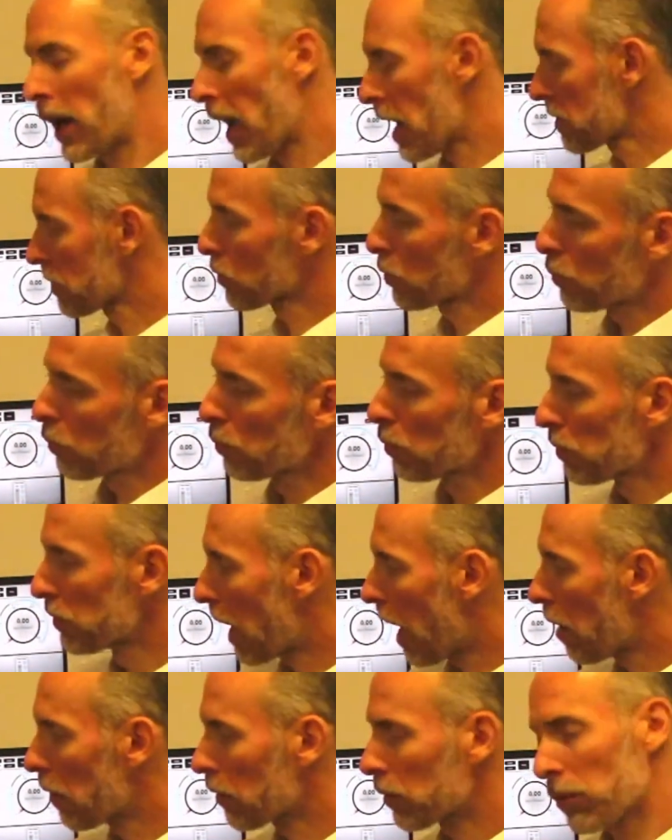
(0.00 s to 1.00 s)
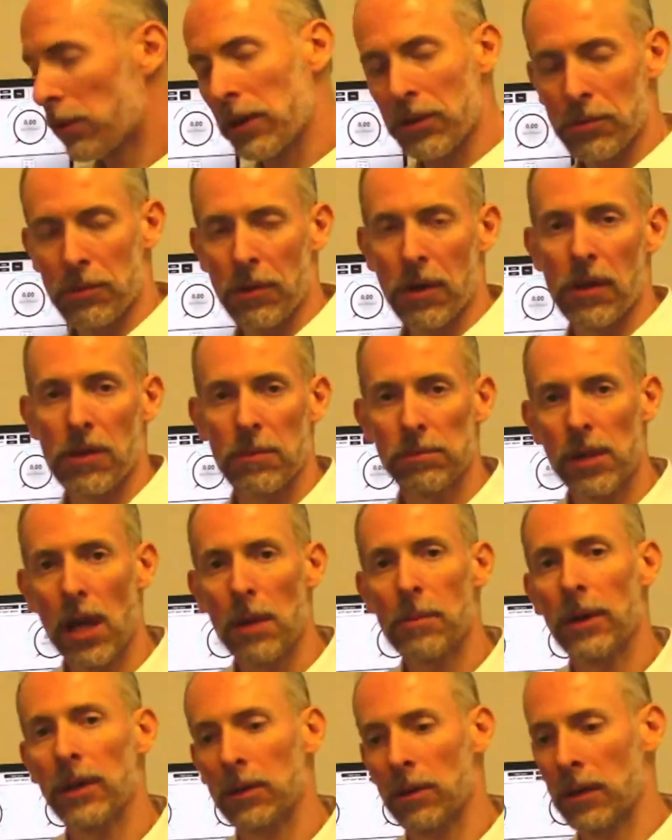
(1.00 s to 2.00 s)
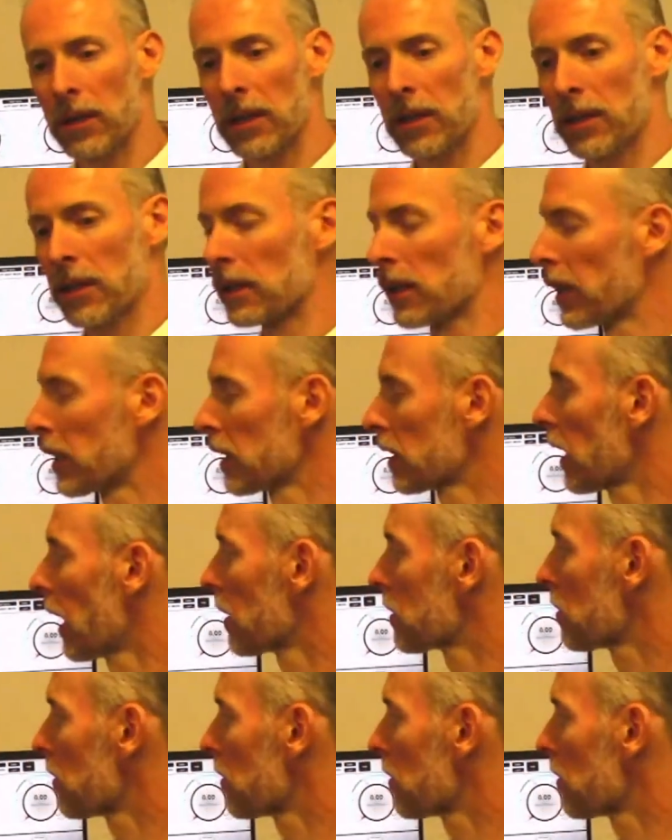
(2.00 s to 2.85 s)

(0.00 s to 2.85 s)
It hasn't cooled down going through any of the plumbing or anything like that.